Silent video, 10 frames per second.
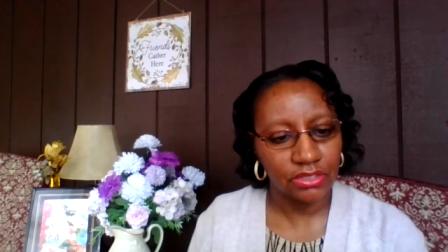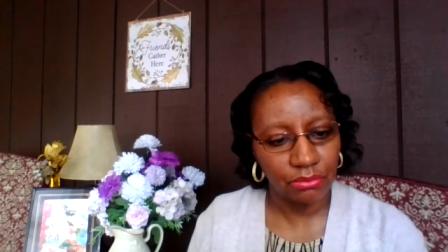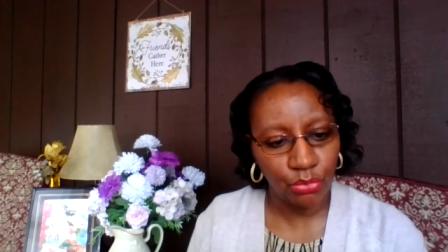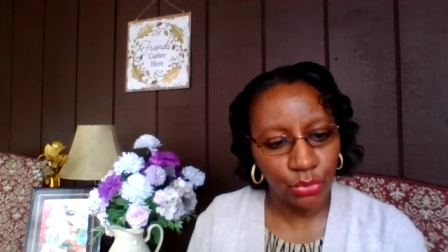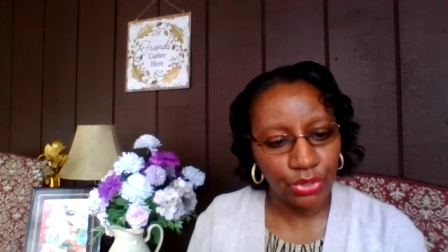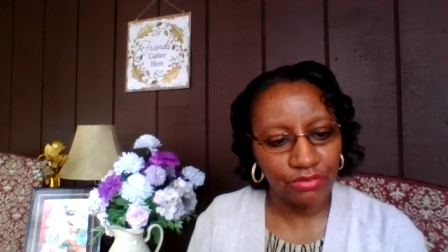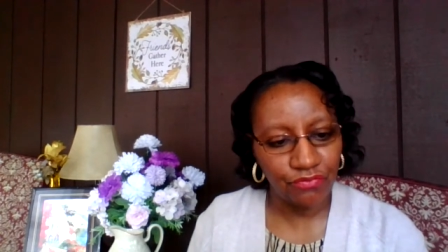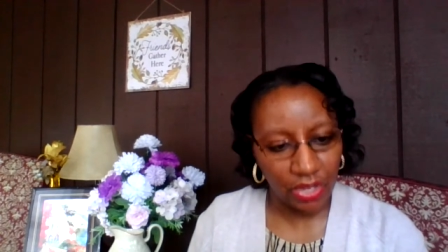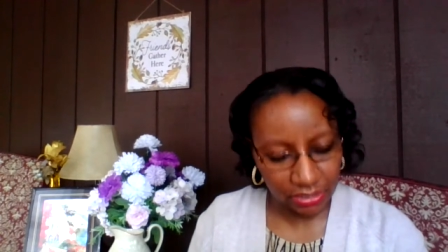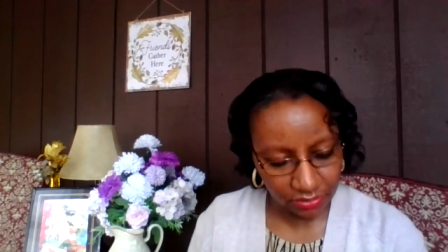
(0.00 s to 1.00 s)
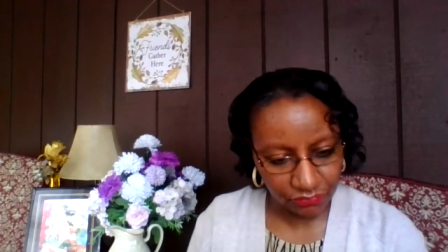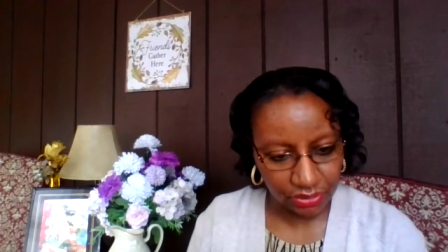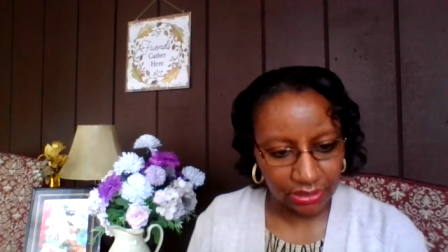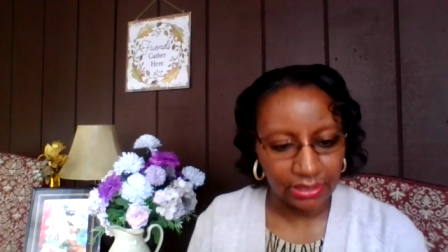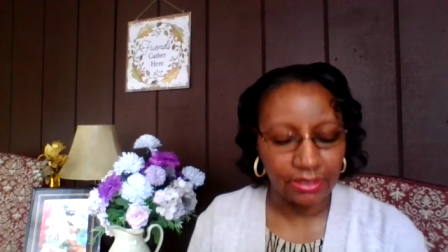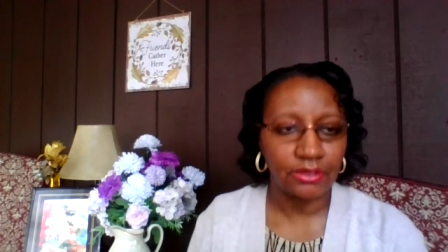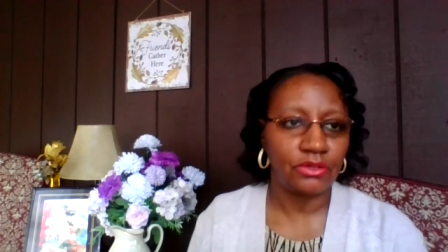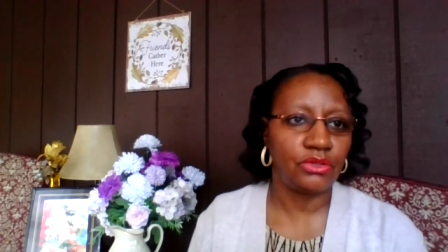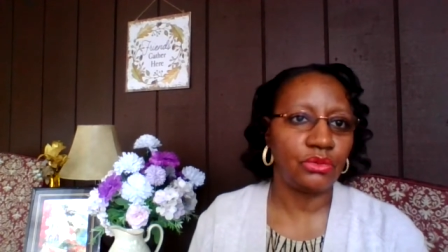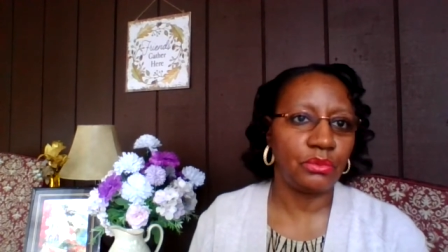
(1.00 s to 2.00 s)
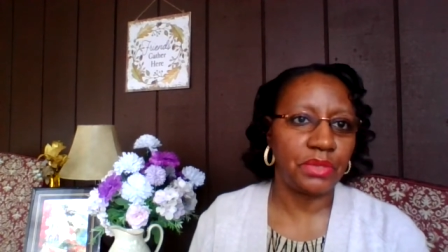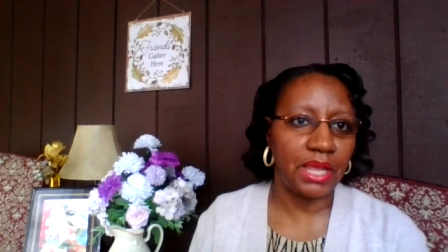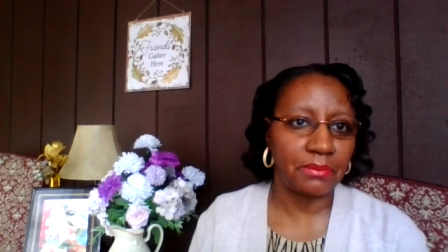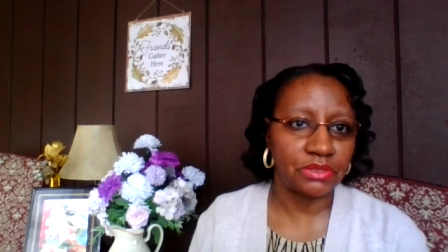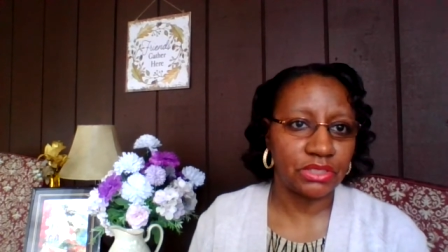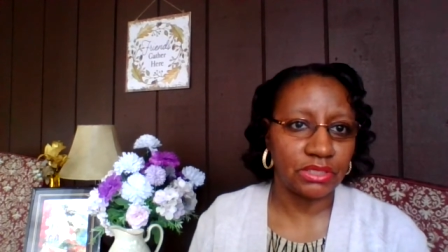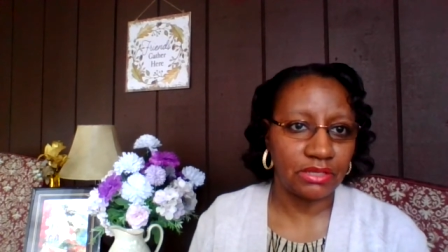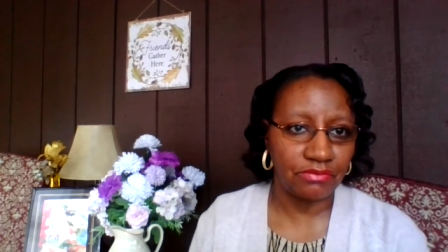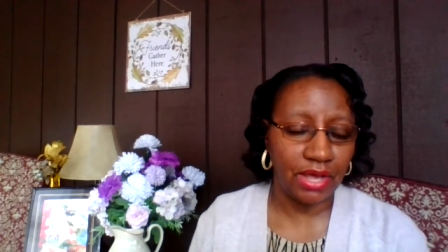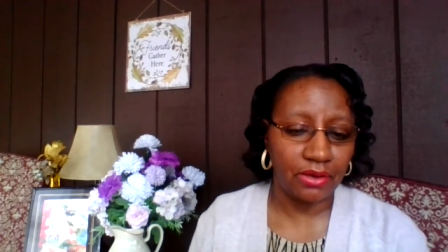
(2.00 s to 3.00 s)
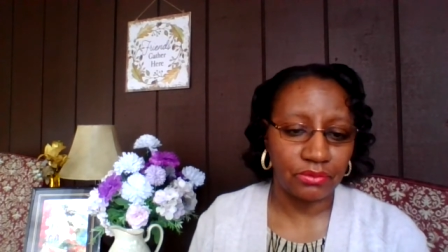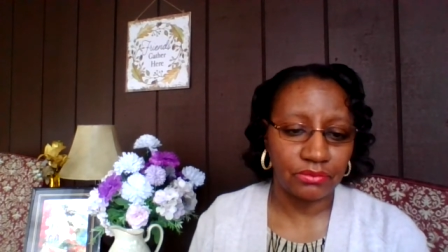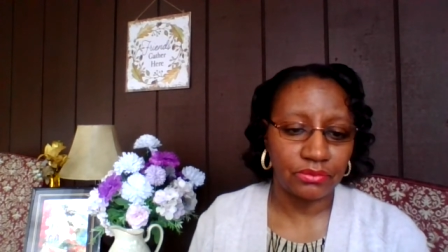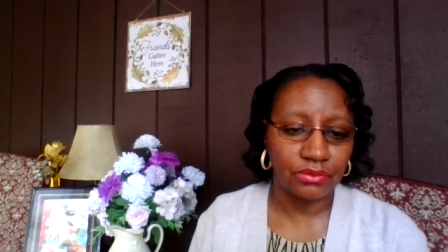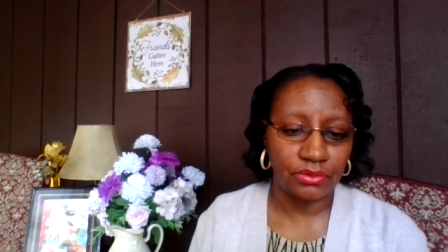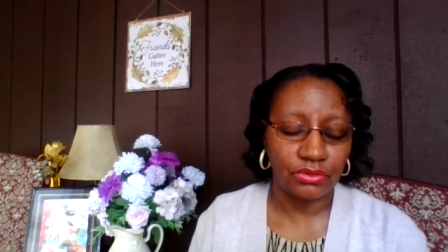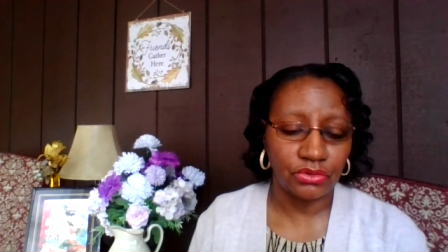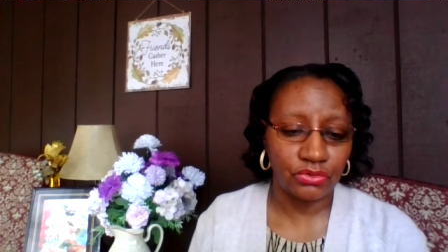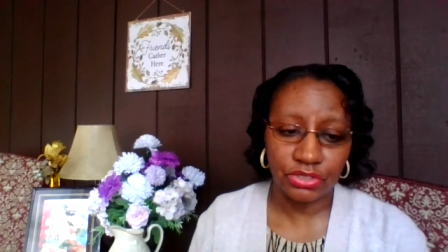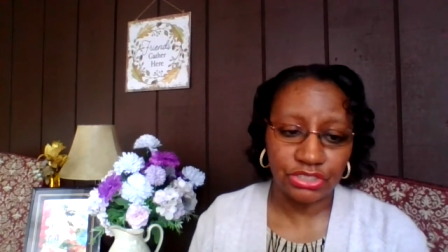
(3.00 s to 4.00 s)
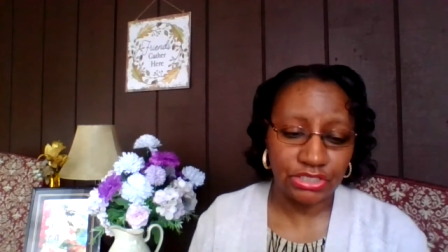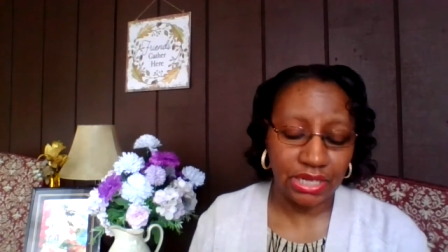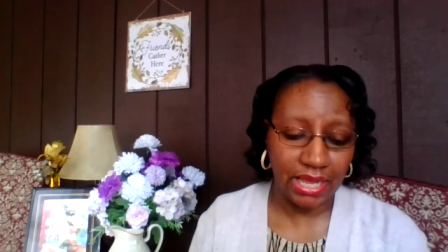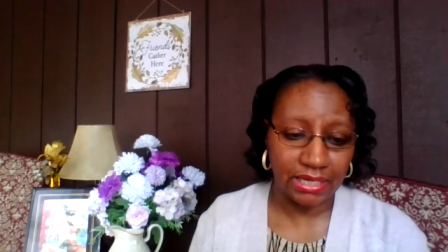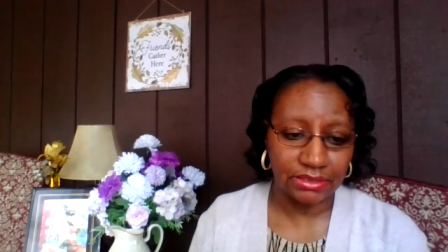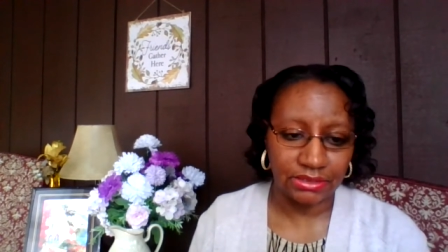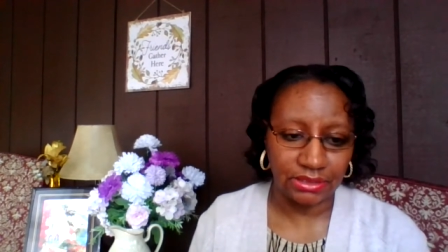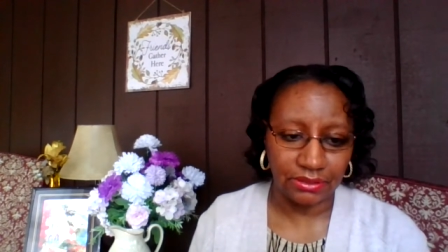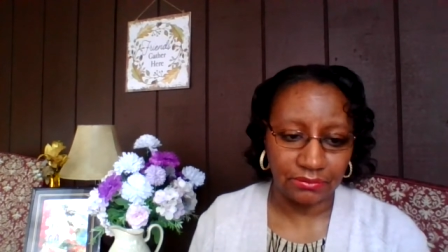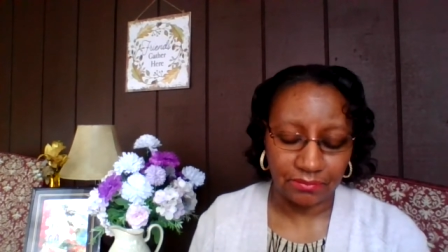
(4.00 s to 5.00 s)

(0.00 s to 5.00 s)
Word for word: the more effectively you will be able to live out your Christianity